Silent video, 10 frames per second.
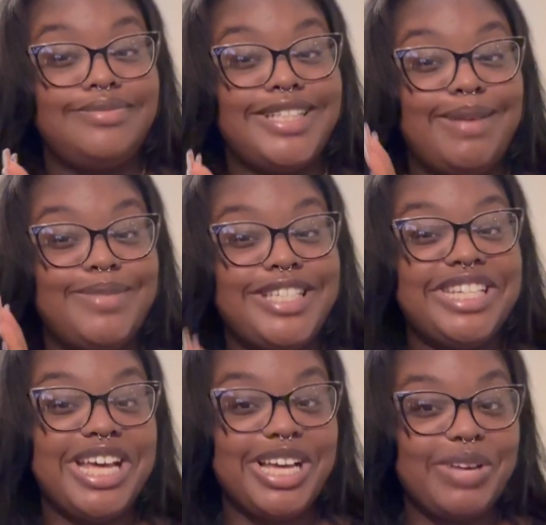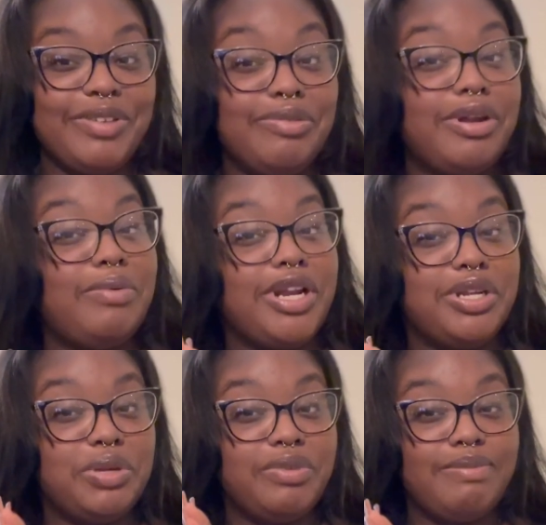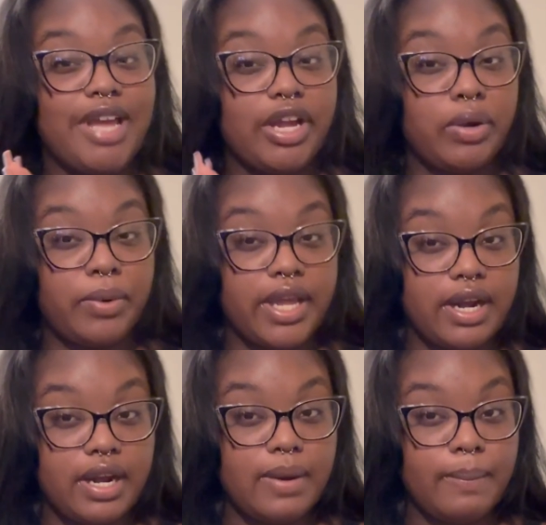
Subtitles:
I'm stuck with what I want to do with my career.